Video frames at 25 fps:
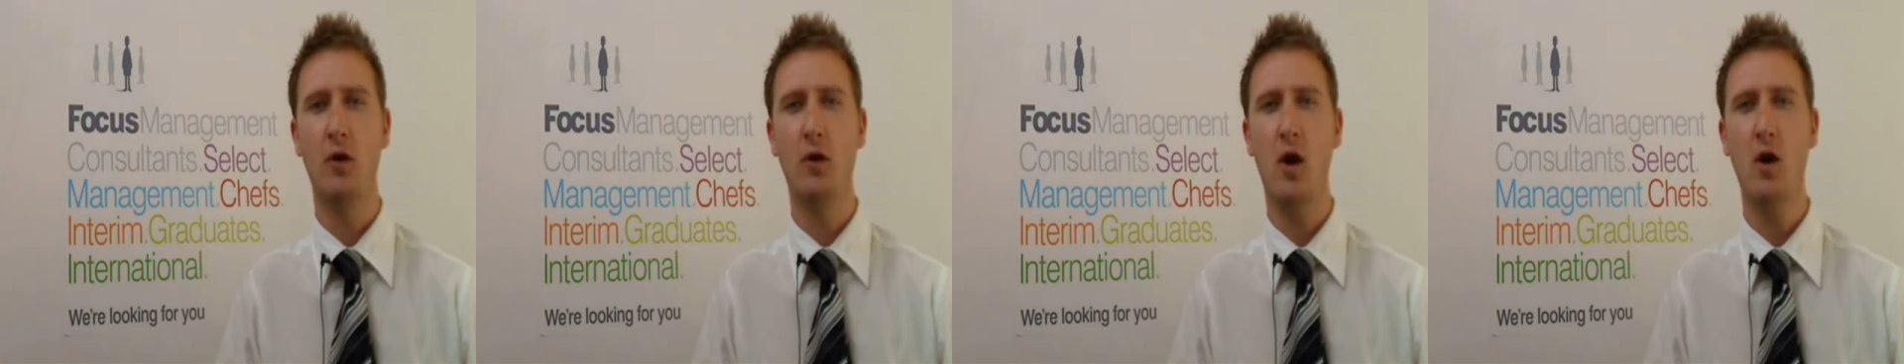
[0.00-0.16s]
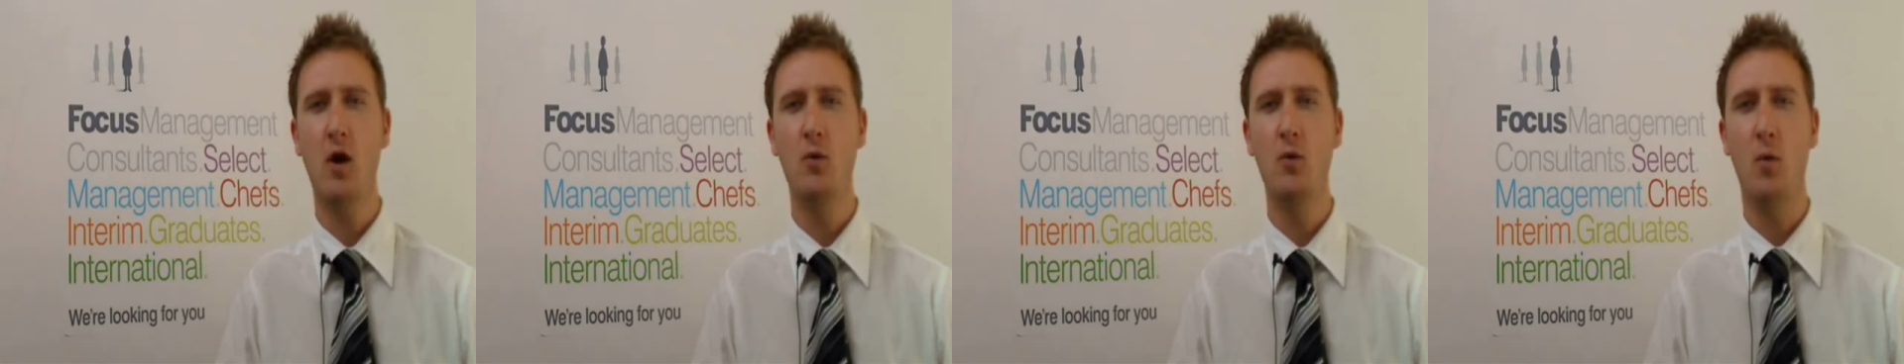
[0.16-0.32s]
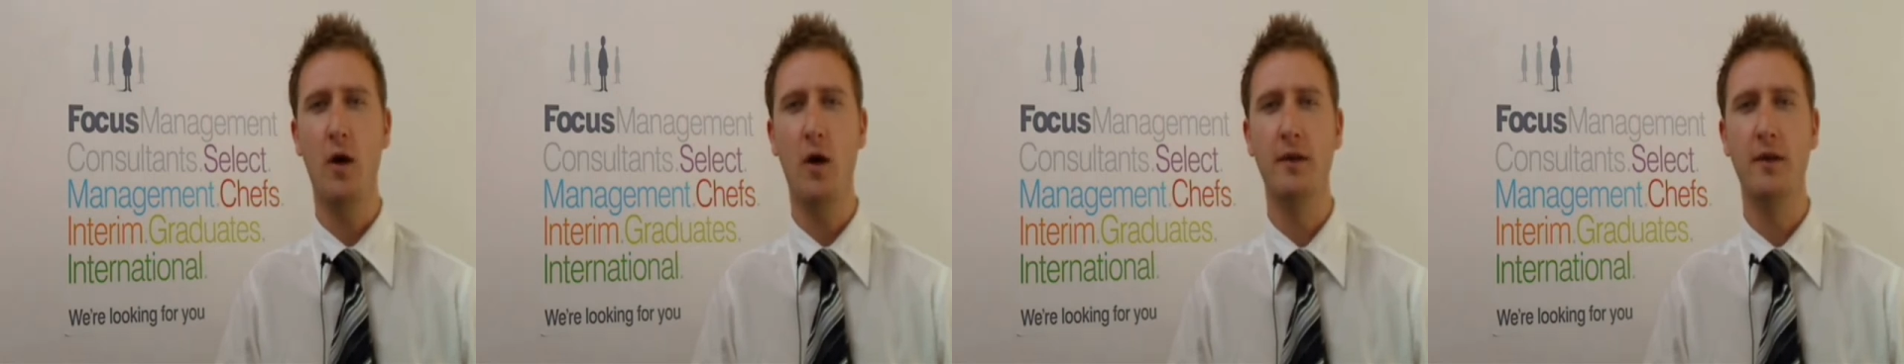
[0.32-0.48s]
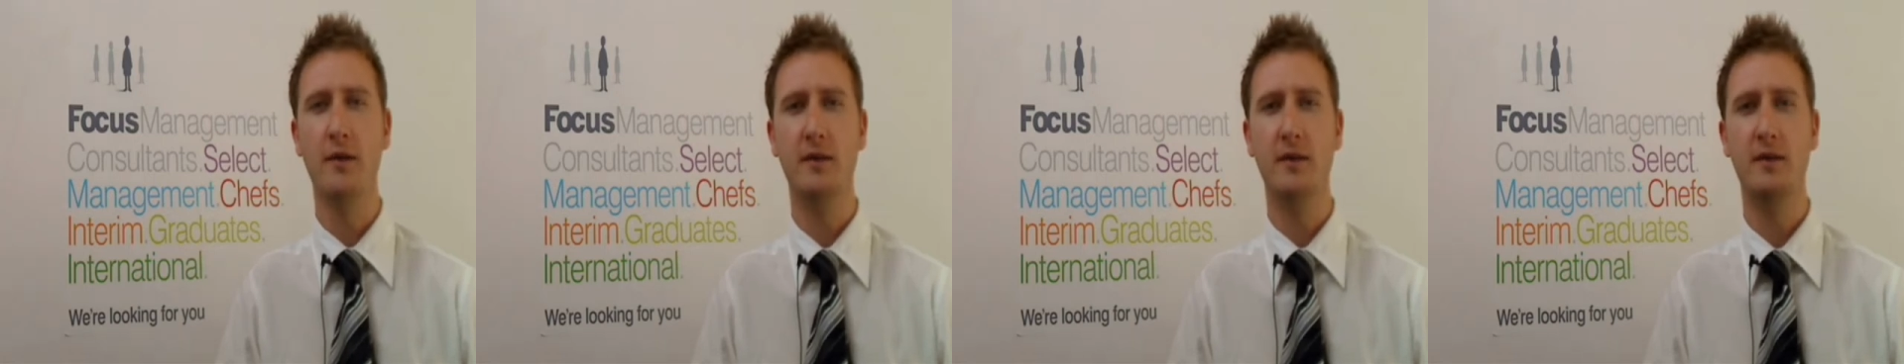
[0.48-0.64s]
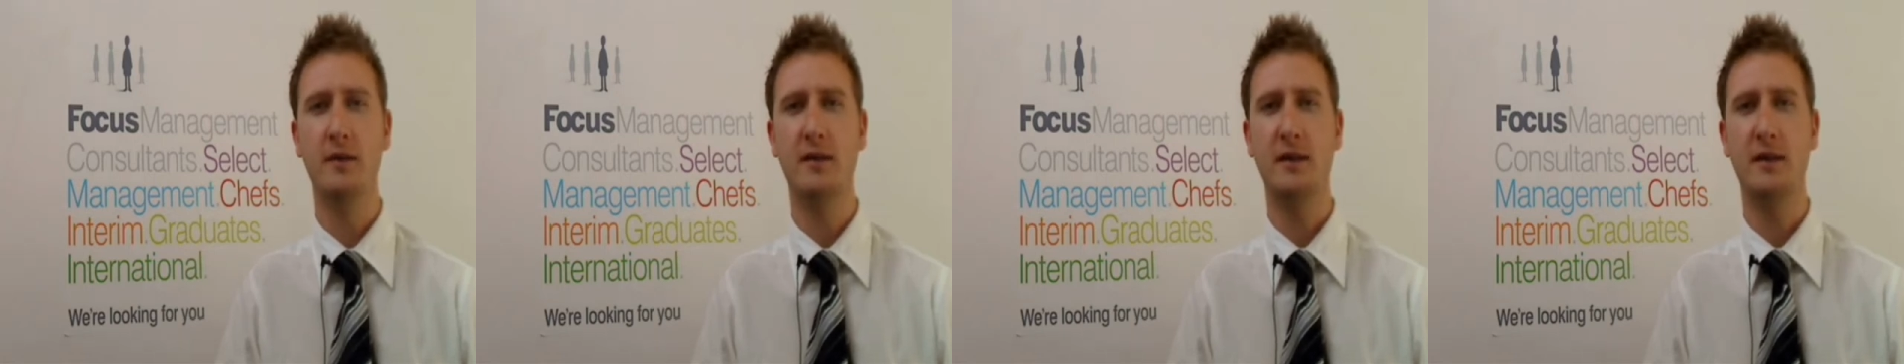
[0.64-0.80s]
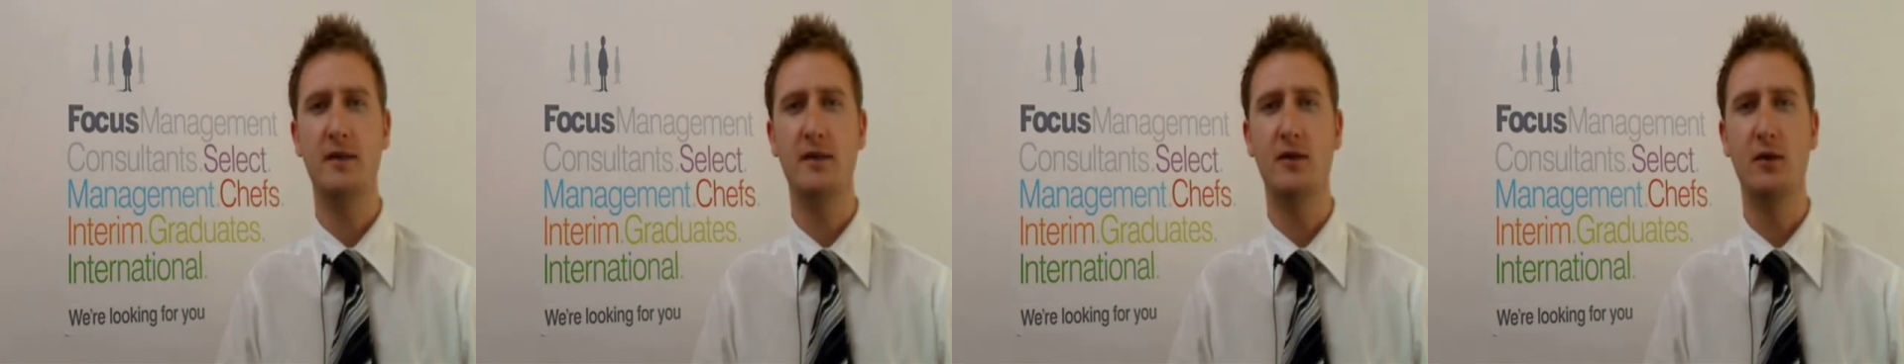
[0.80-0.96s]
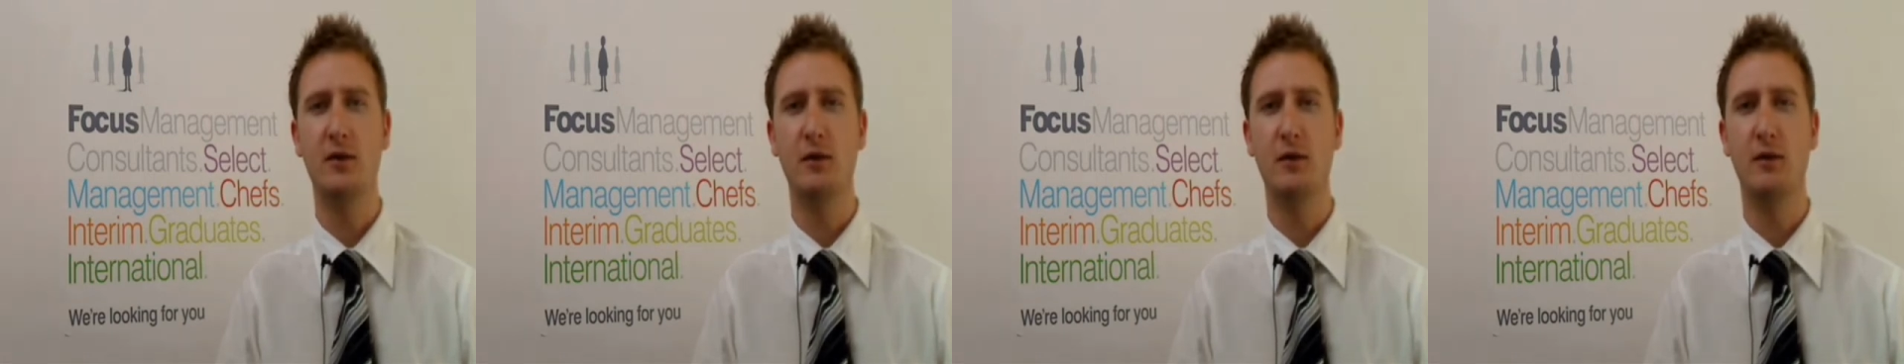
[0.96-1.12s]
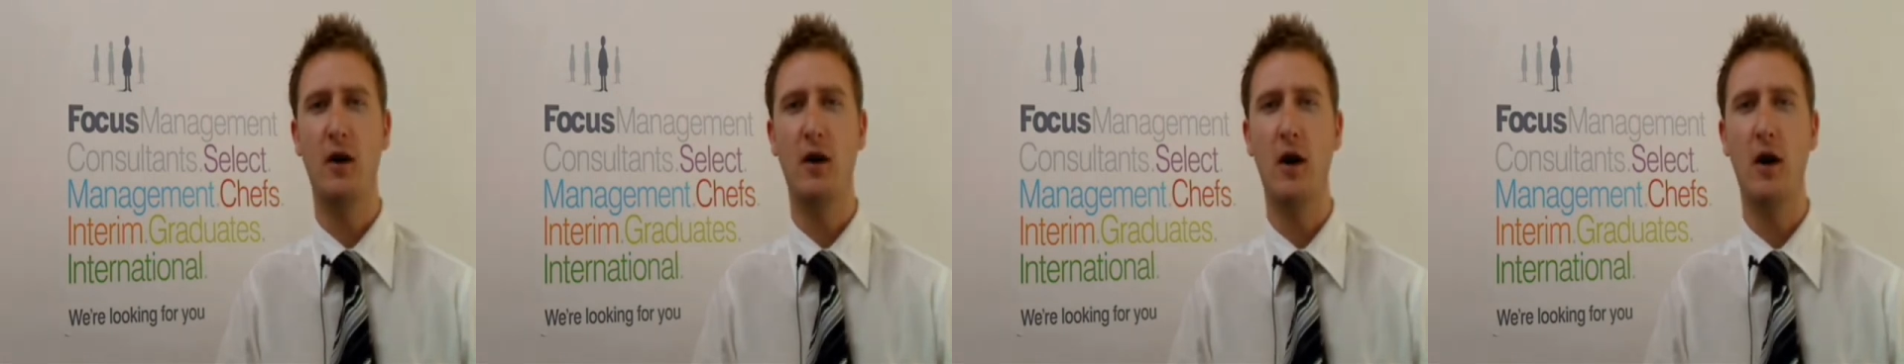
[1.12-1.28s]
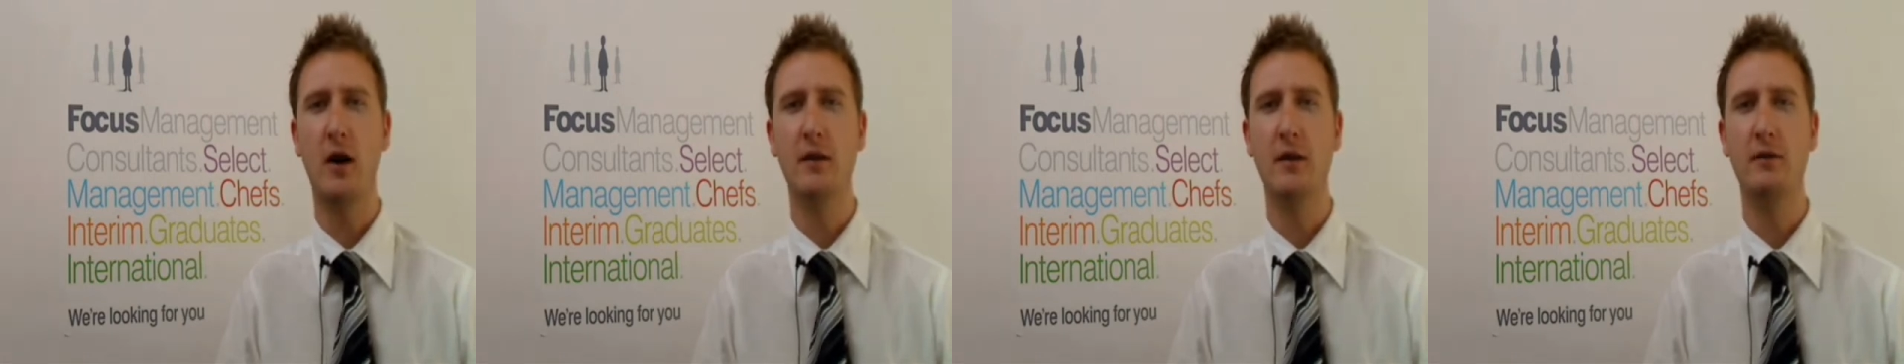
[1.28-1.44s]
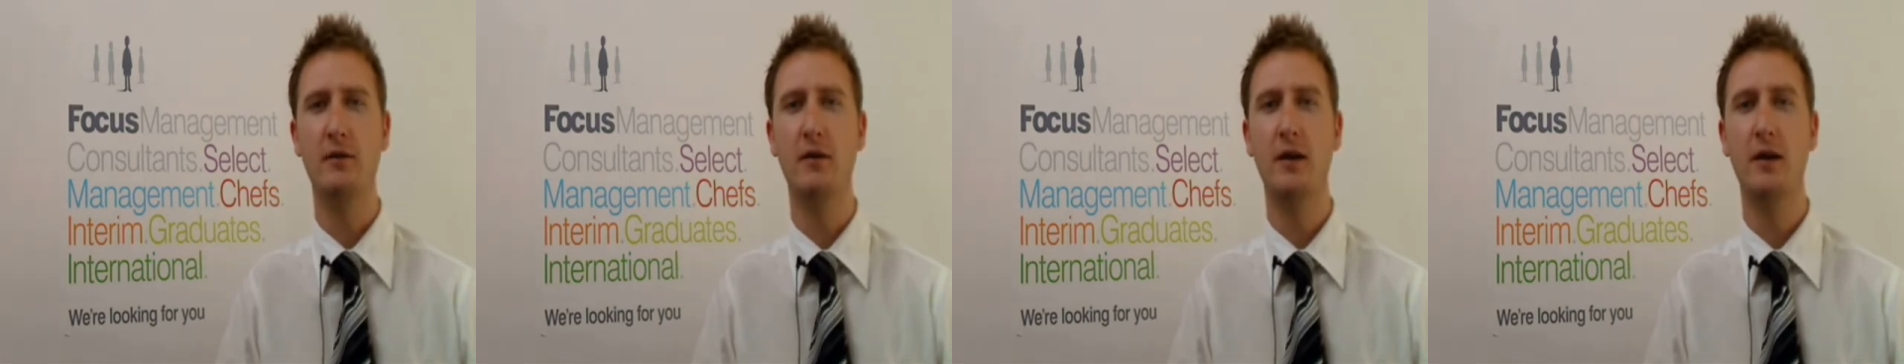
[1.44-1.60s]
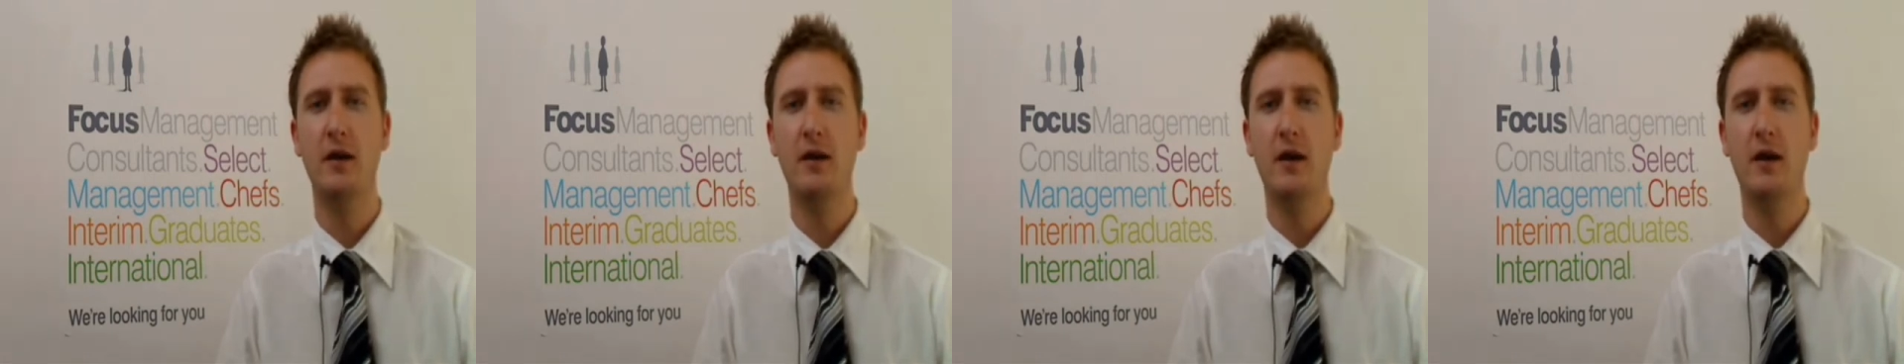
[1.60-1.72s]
01625